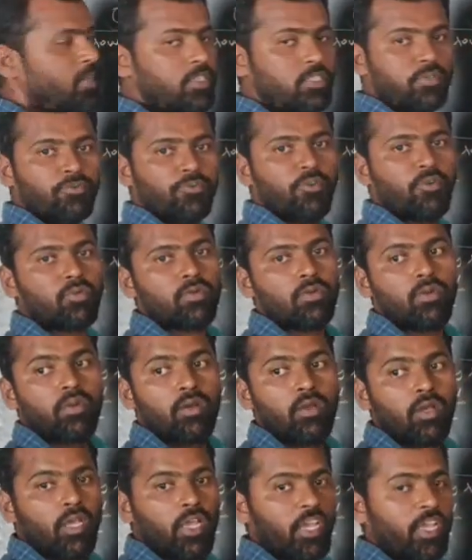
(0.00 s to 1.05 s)
is 4.
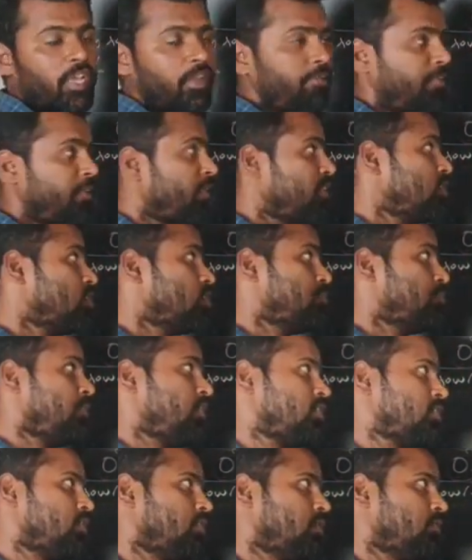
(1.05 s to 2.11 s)
If it is
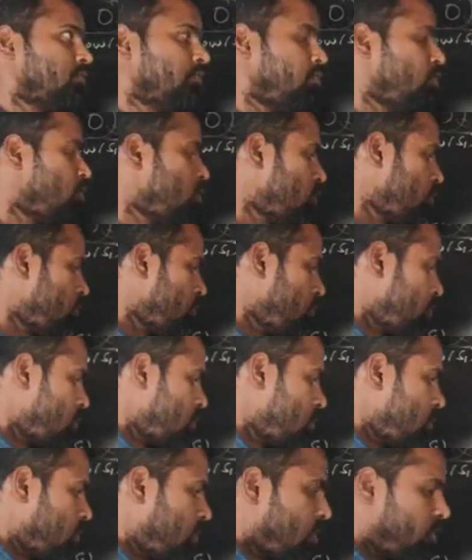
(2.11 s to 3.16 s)
plus 4,
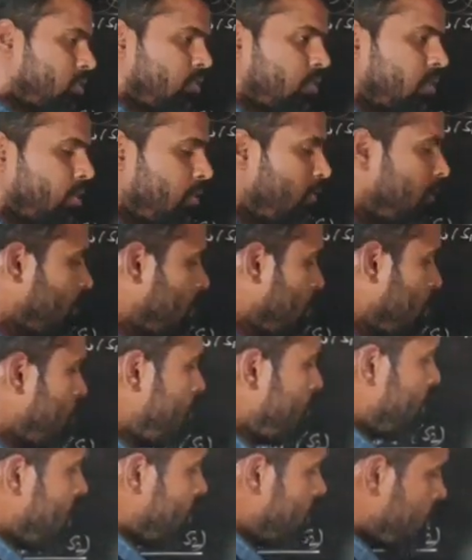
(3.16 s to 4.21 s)
it will come
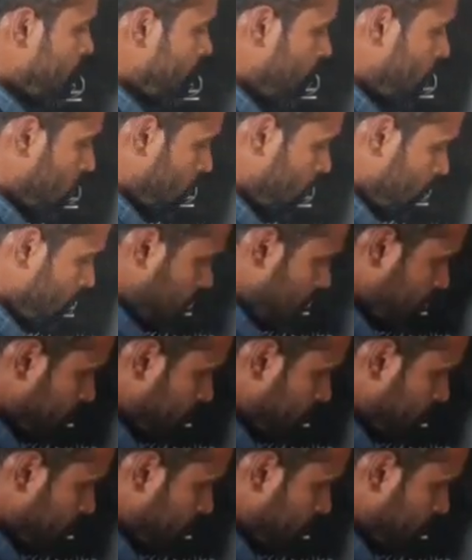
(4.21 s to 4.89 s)
as 4.